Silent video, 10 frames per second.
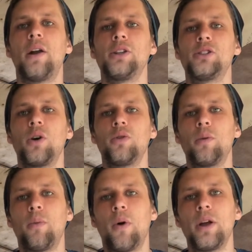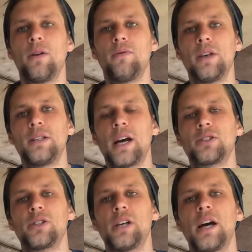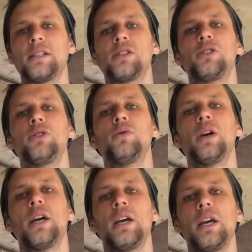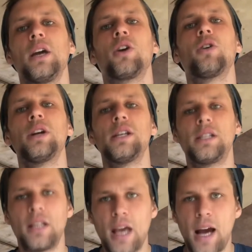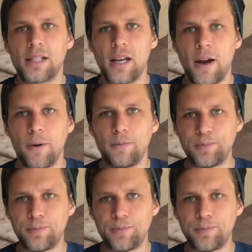And so the point of this exercise is to increase the exhale.